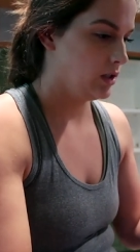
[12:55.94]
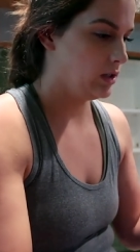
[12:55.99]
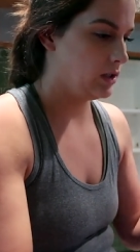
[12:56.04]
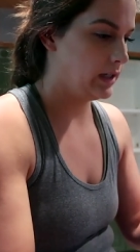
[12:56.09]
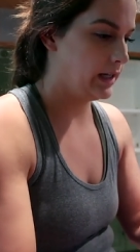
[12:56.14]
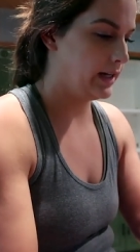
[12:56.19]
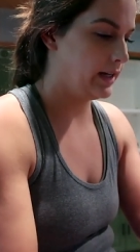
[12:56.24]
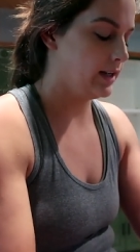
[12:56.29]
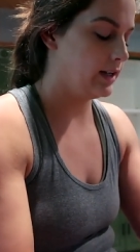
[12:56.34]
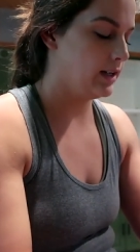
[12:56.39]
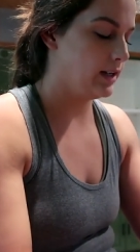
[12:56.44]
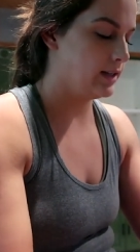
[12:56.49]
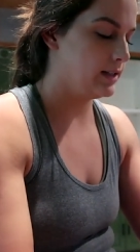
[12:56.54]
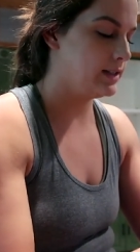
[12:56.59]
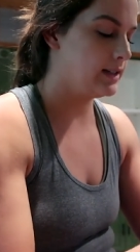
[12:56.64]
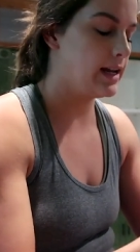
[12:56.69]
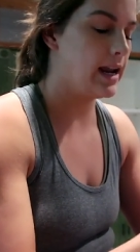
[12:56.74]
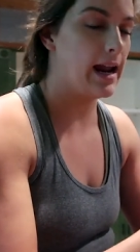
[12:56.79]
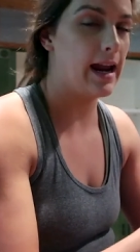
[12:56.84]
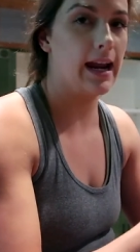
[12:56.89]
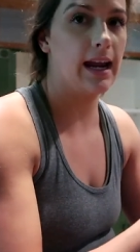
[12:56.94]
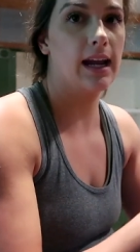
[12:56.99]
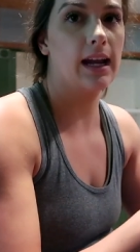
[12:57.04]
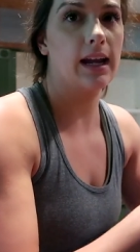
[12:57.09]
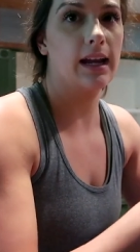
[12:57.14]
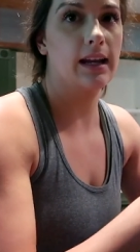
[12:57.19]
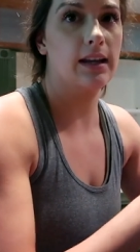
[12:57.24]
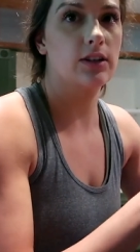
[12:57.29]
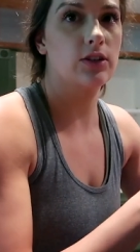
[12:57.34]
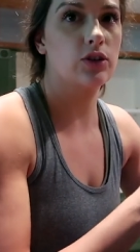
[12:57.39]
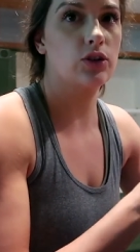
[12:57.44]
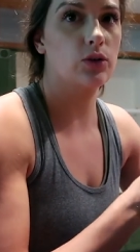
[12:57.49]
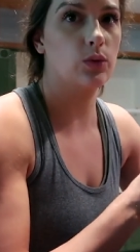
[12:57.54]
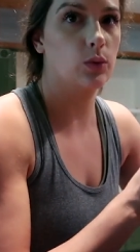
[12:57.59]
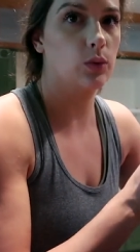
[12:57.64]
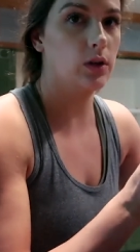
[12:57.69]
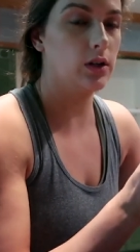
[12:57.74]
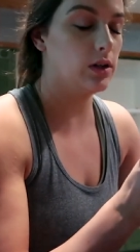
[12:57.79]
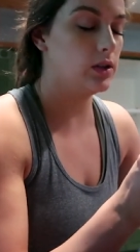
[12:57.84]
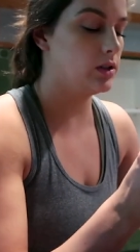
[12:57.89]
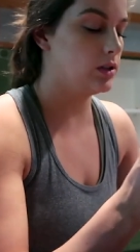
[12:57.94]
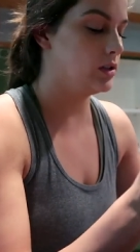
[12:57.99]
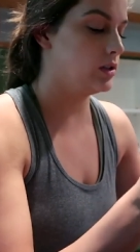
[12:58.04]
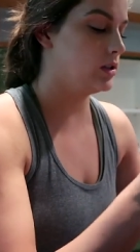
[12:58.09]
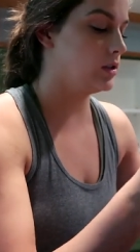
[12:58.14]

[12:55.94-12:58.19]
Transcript: like a tank and shorts,